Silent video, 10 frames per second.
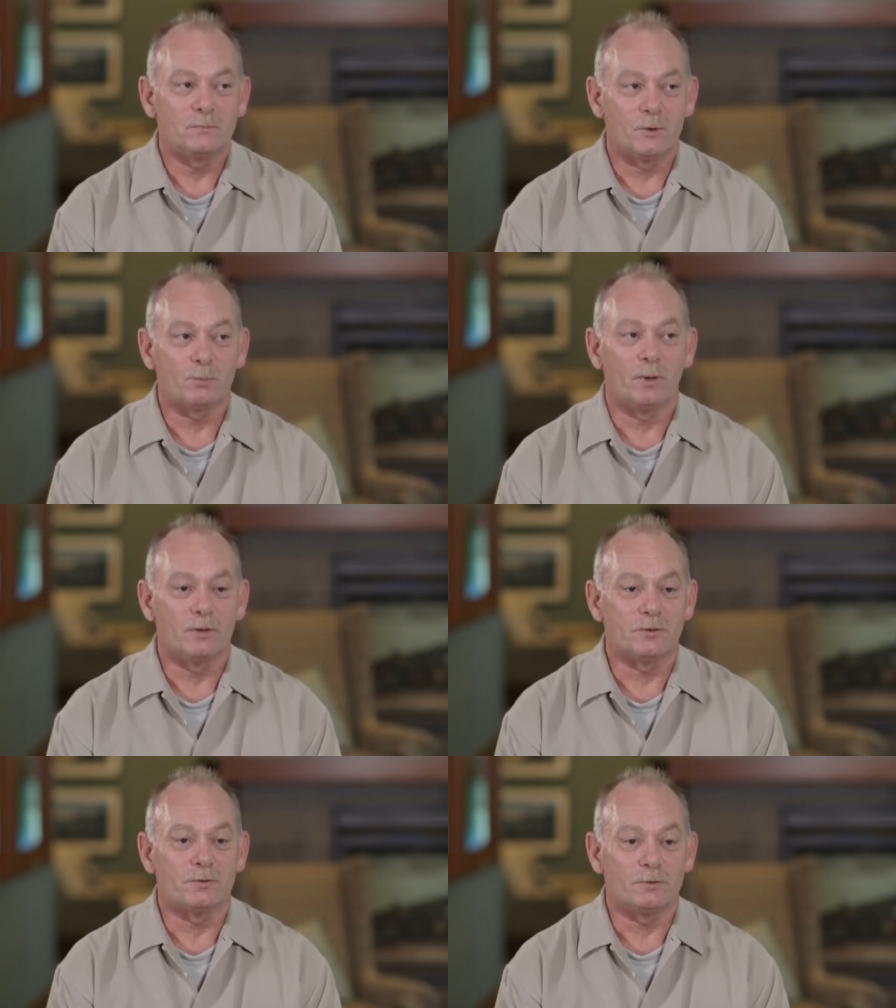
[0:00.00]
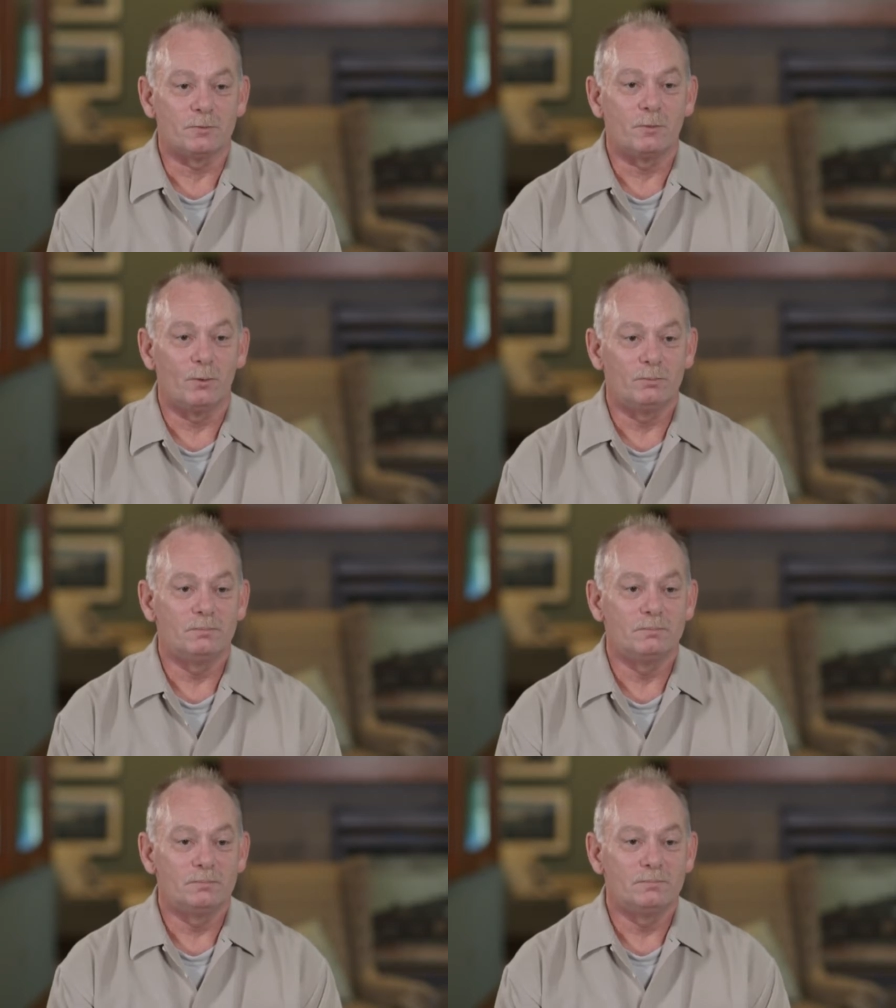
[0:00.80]
this place has
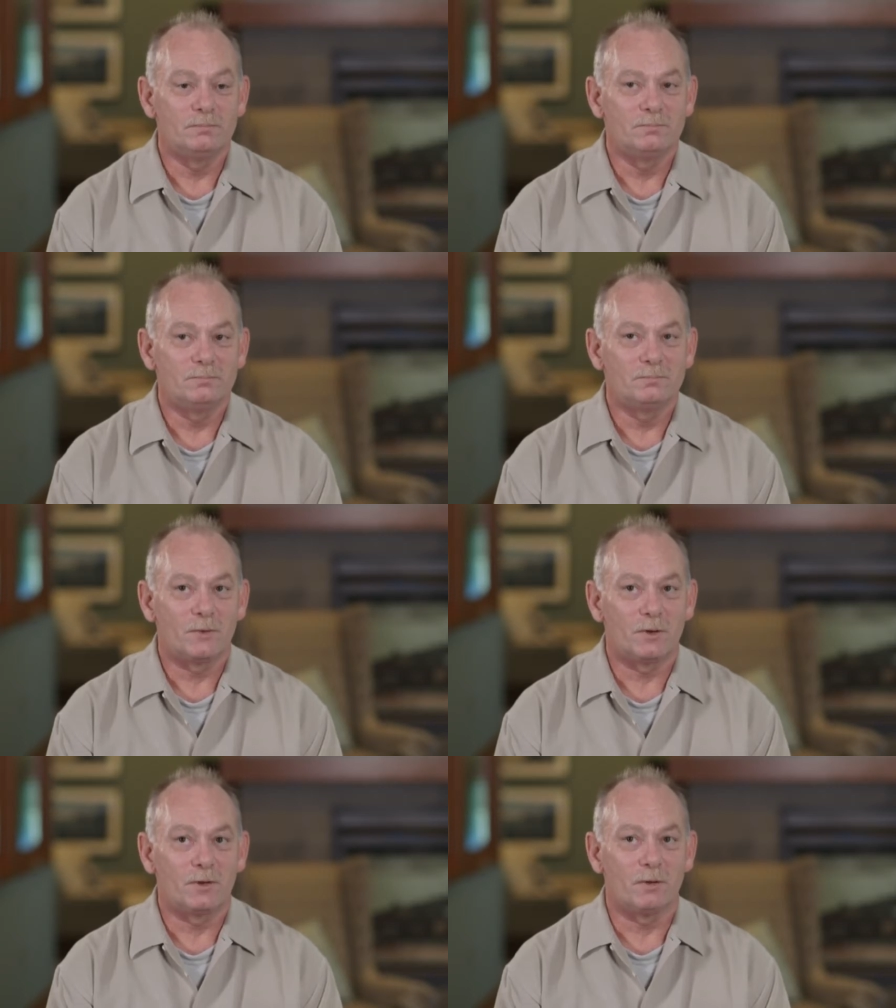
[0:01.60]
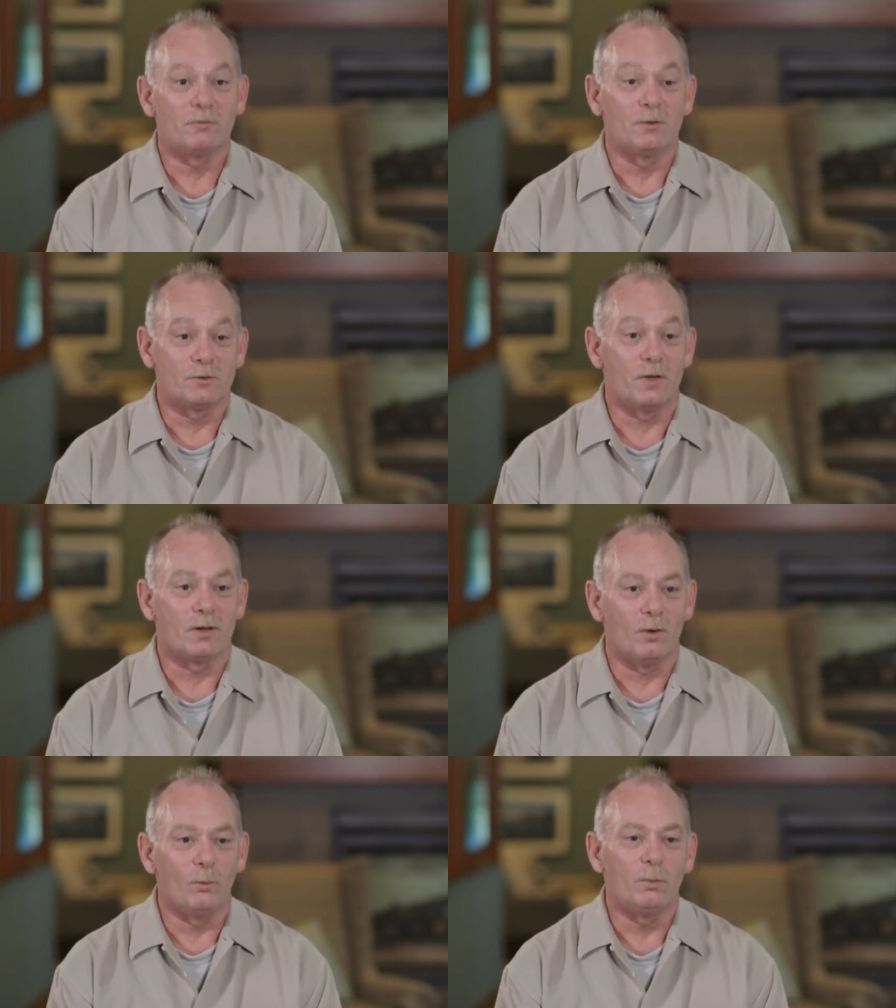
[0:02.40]
given us
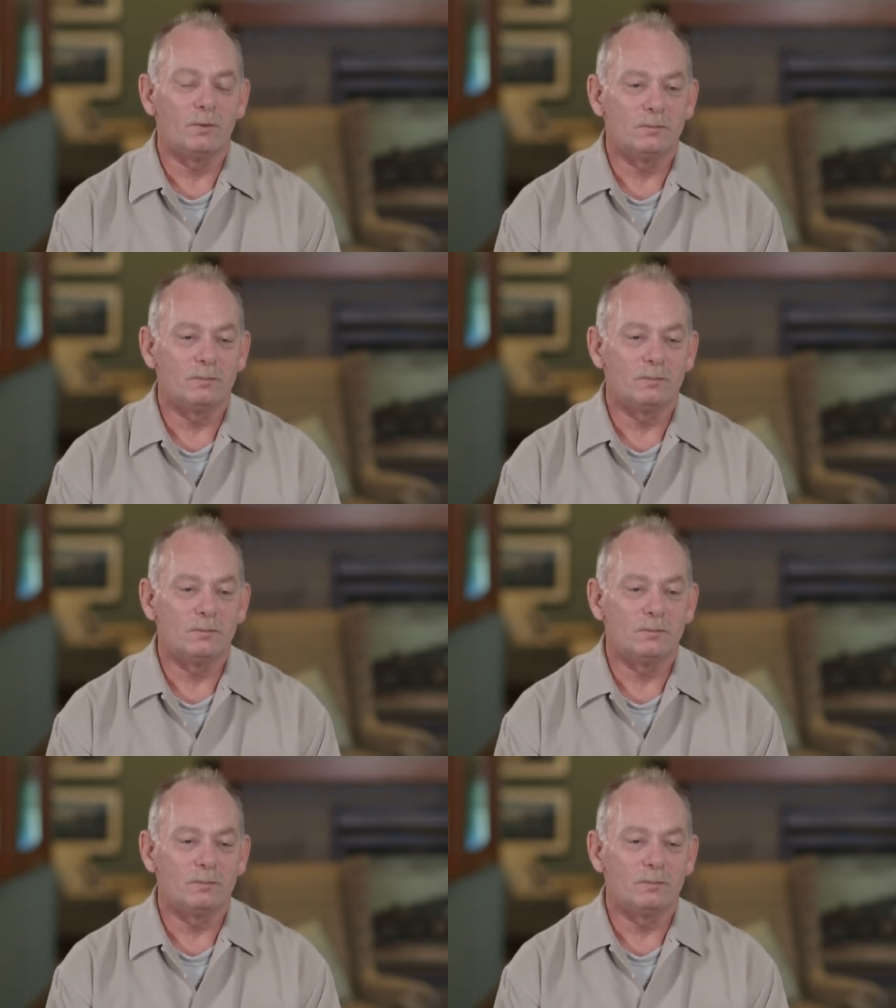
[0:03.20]
that hope.